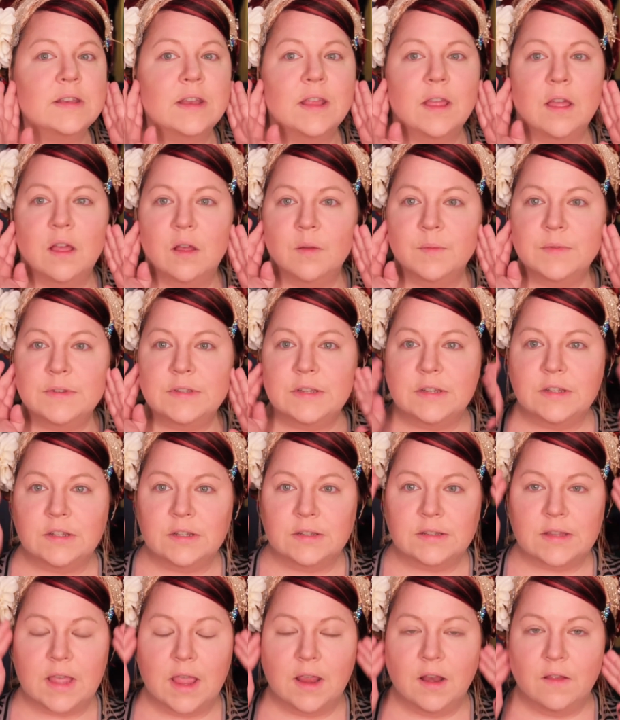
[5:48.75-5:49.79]
and it helps to
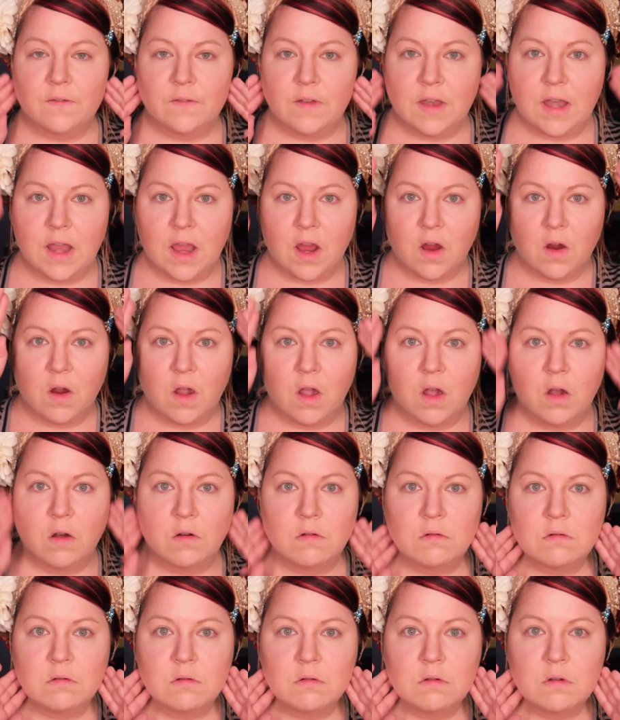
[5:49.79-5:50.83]
just kind of
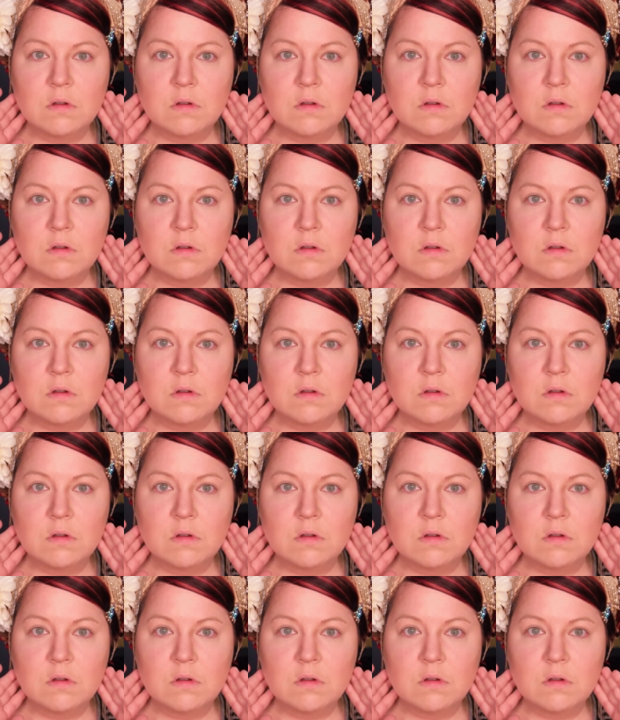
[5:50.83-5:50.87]
narrow